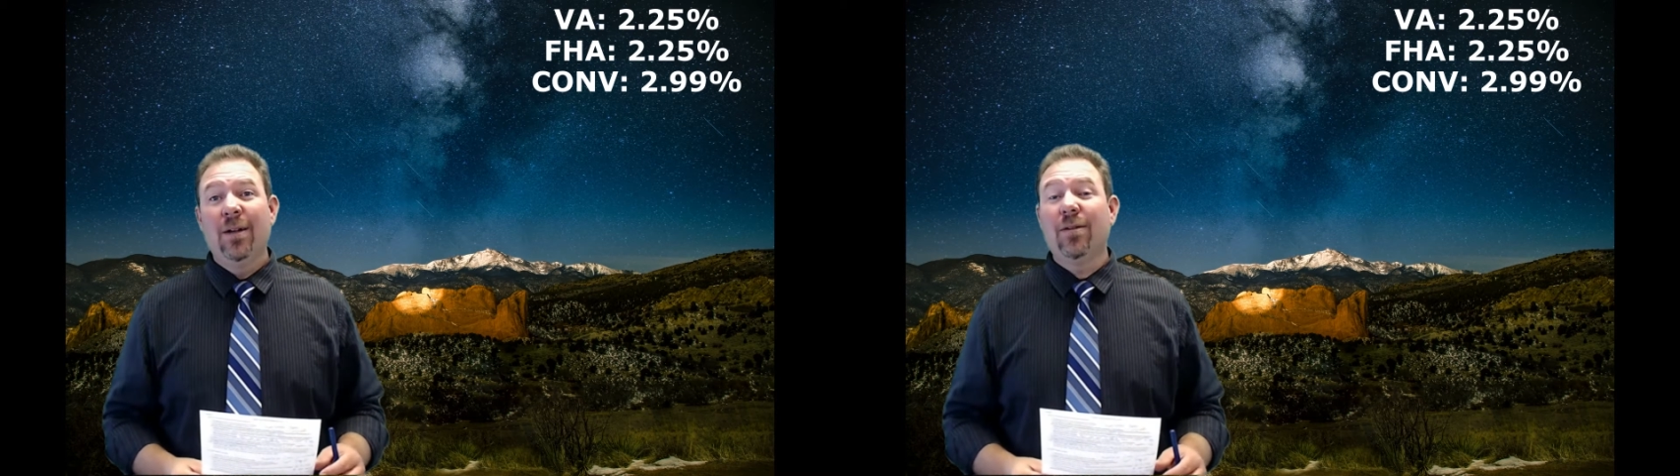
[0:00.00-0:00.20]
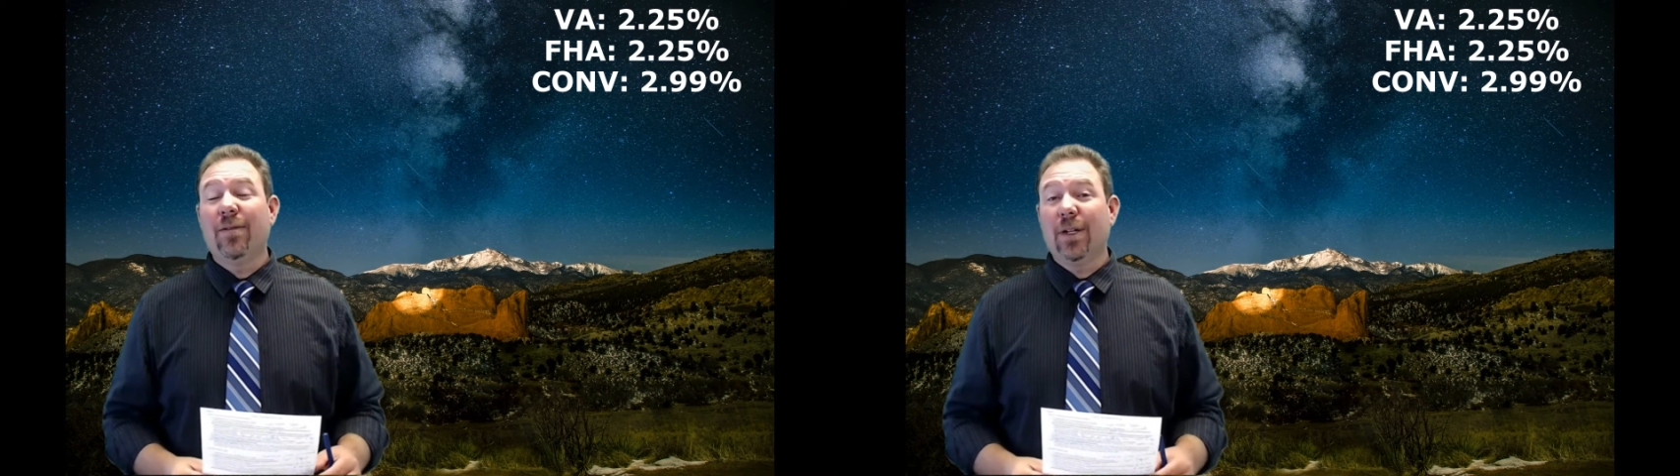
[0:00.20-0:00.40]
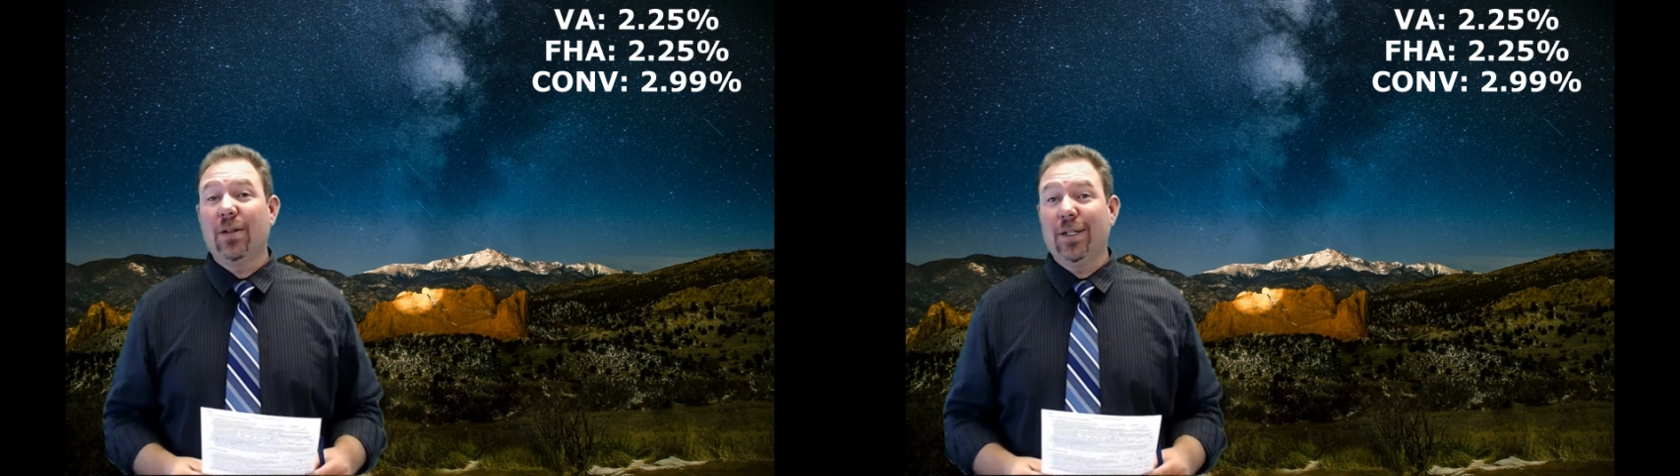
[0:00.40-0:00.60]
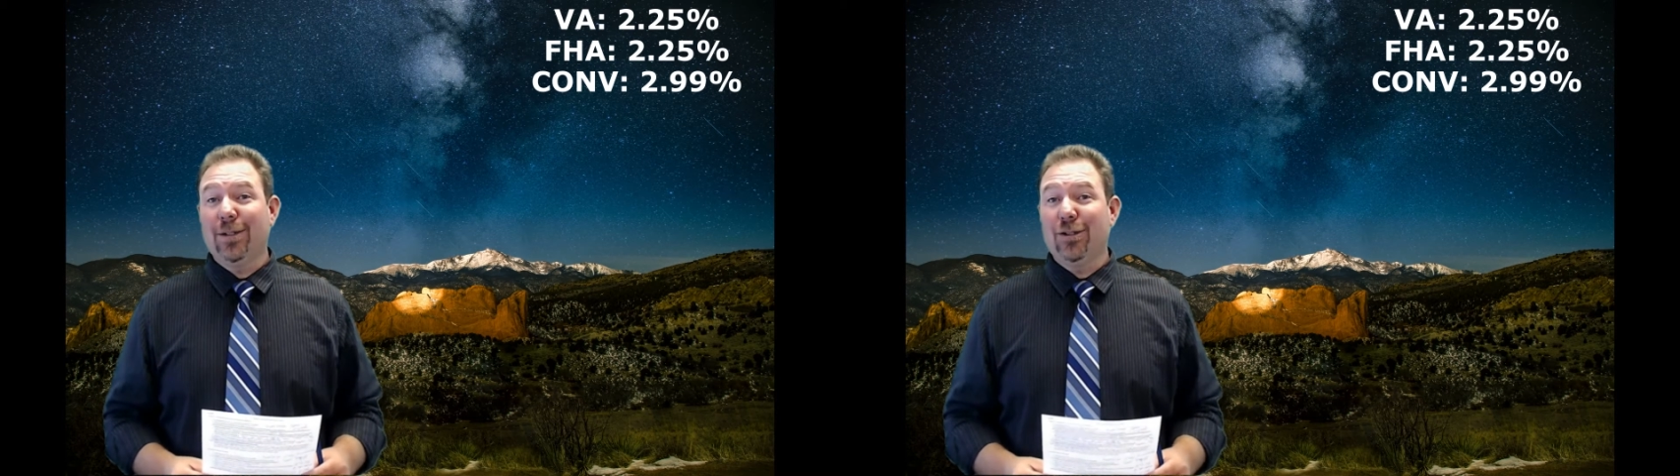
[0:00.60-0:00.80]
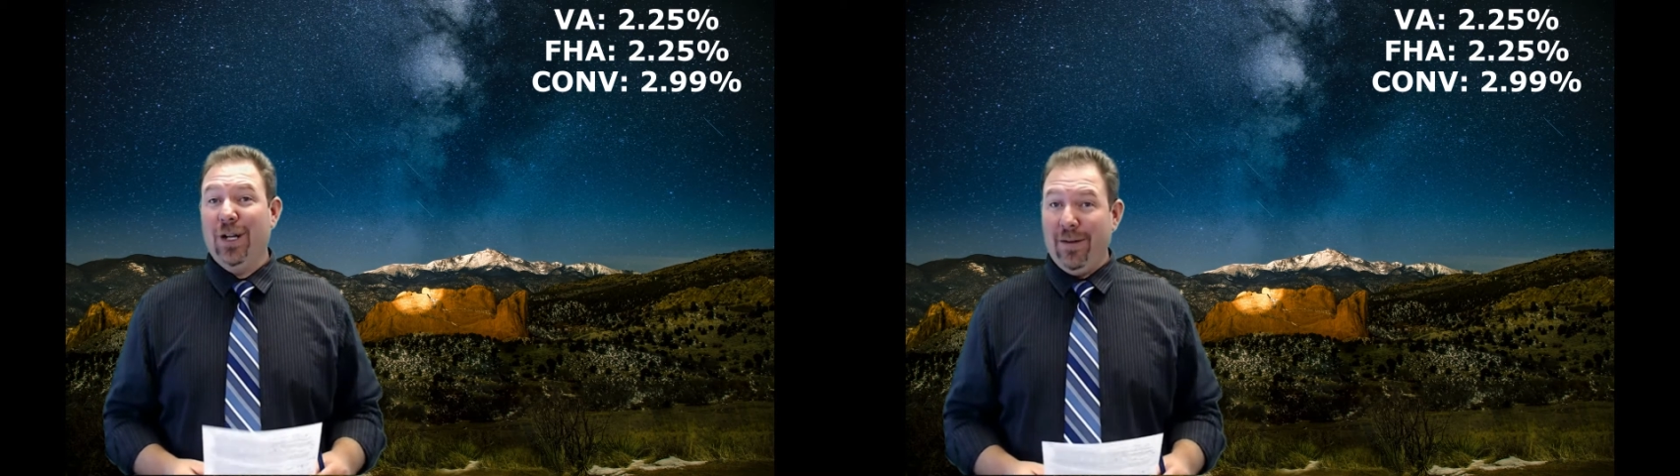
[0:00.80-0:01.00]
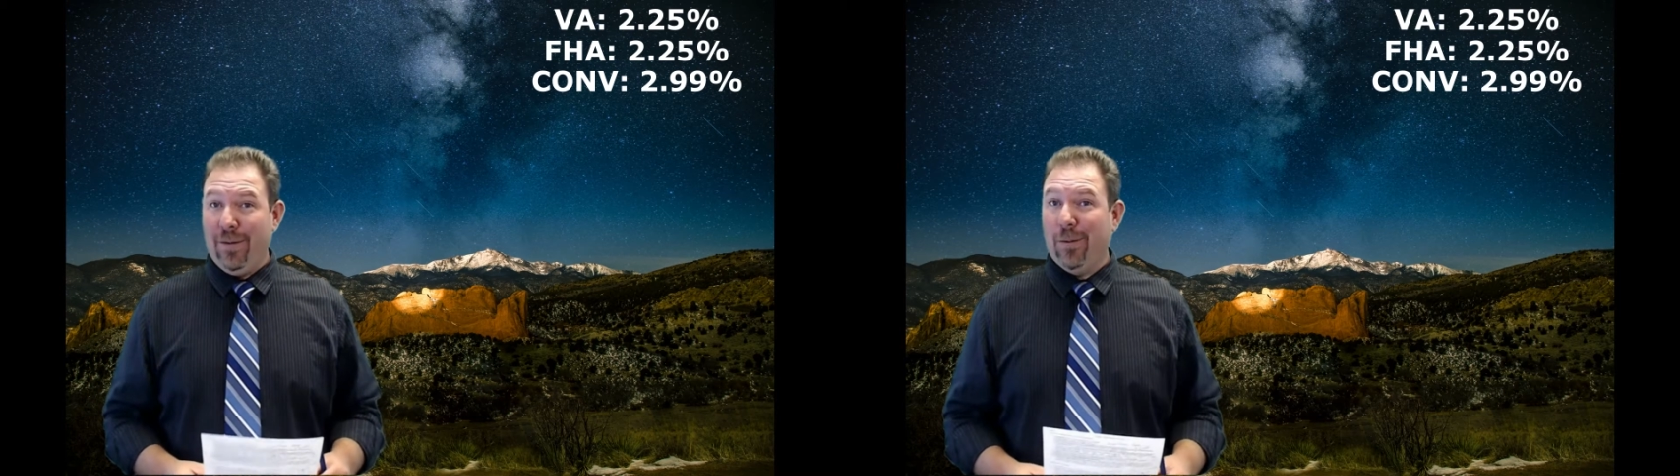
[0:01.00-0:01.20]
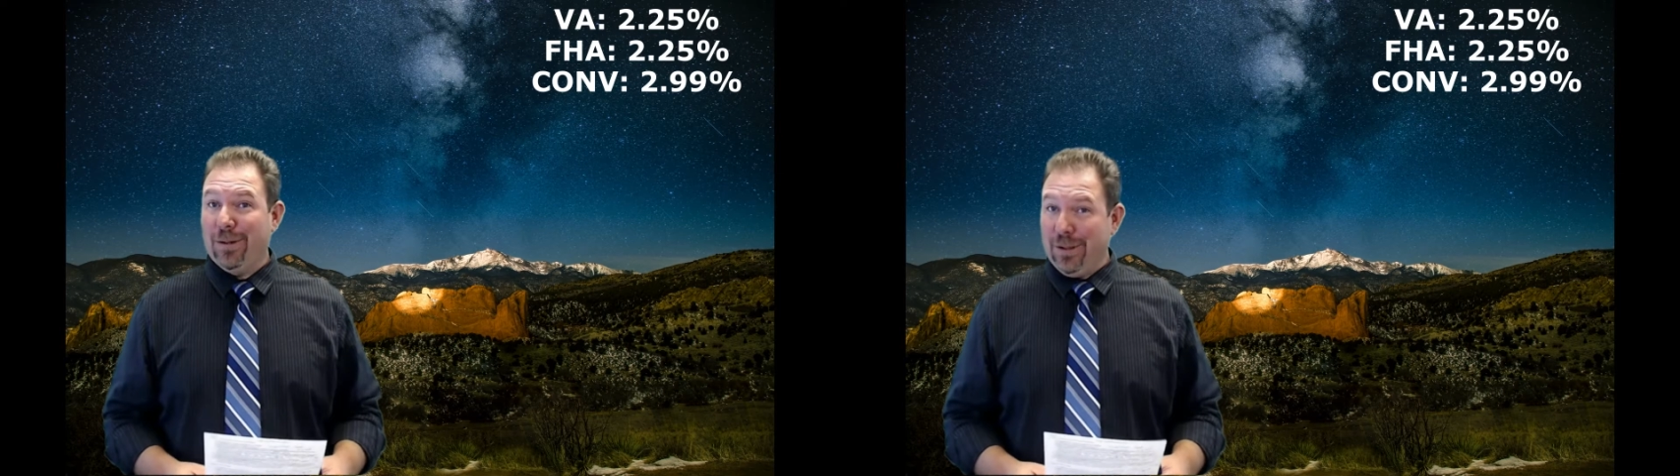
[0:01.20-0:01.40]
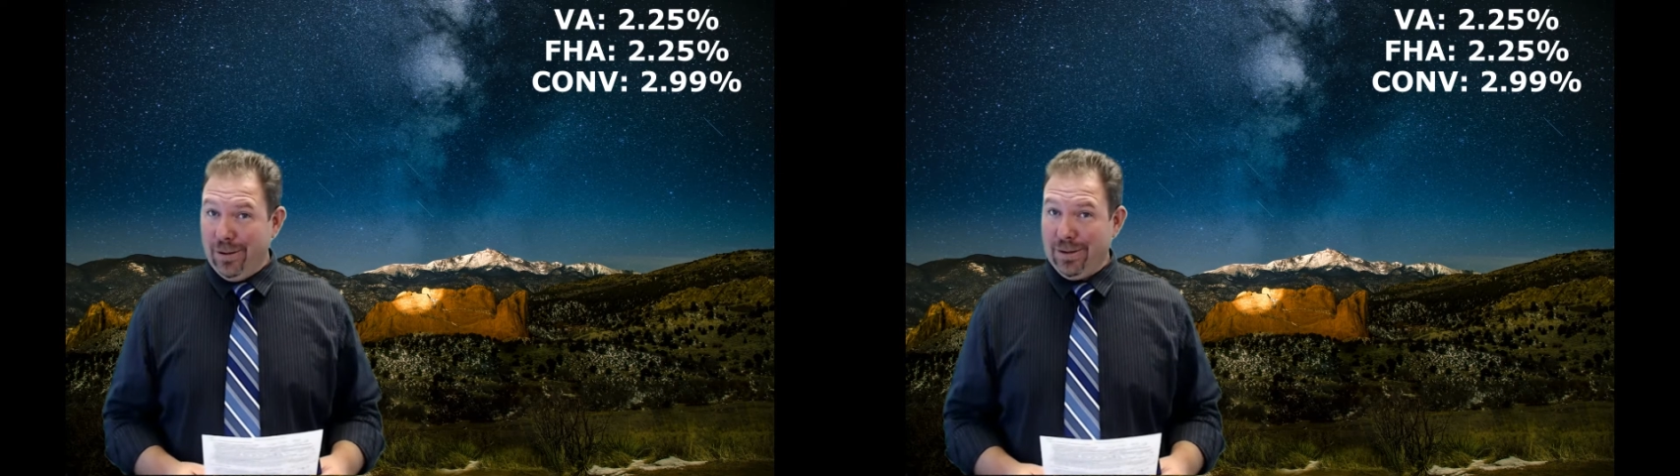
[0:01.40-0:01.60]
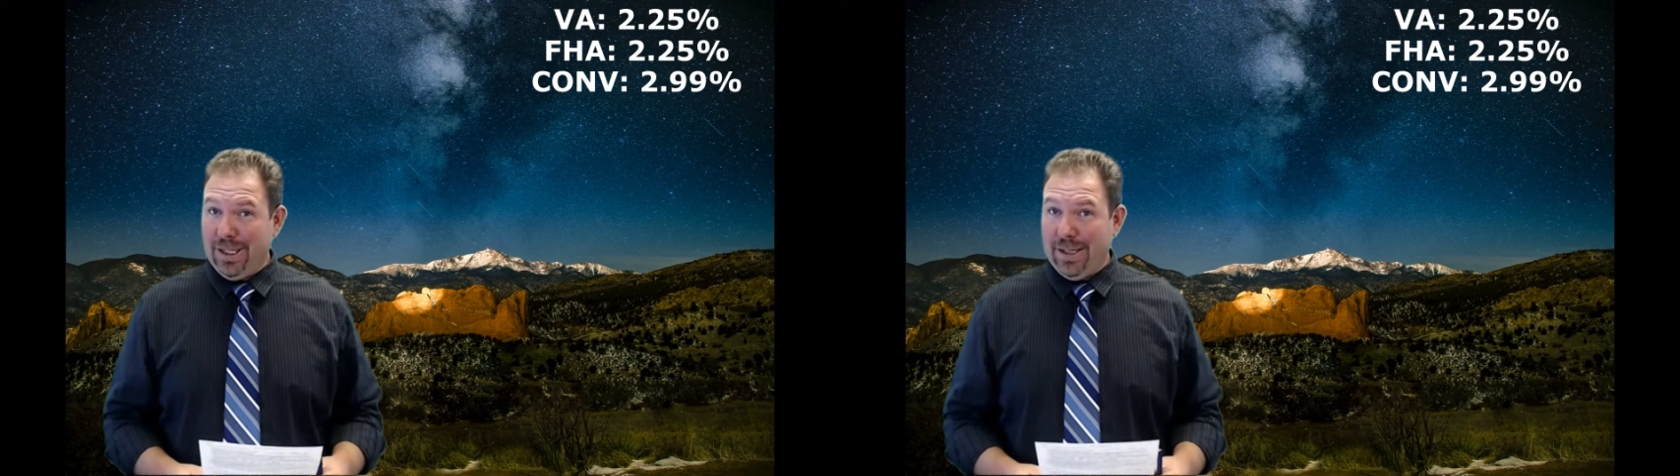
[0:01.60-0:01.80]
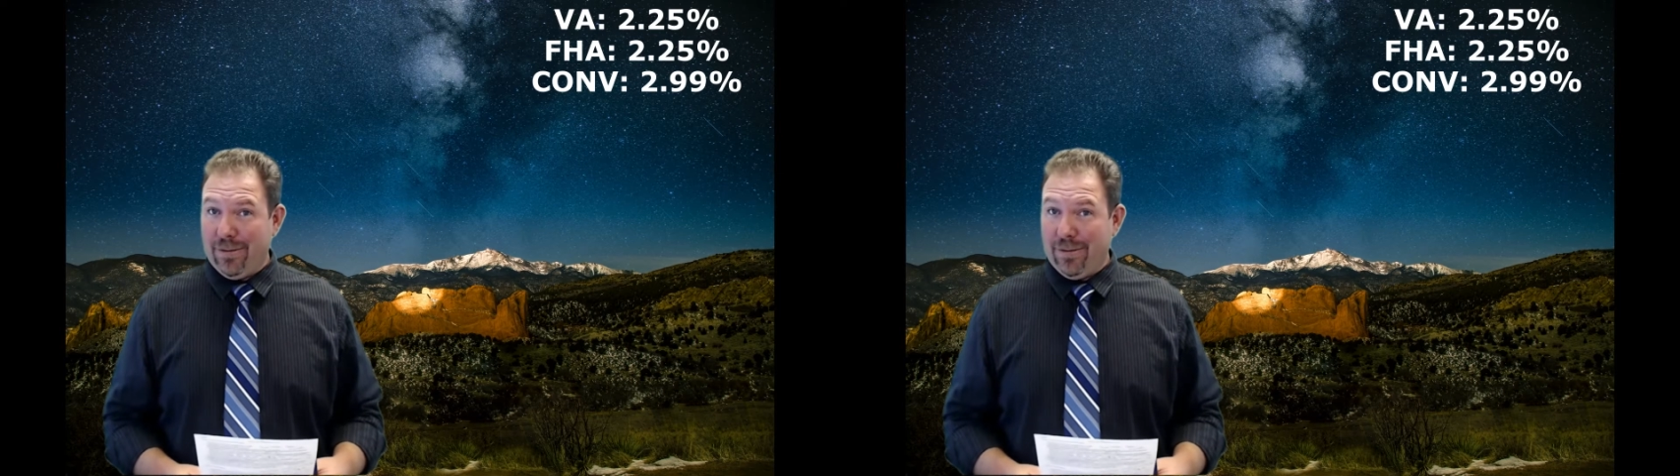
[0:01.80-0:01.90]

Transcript: don't forget to look into Chappa or Turnkey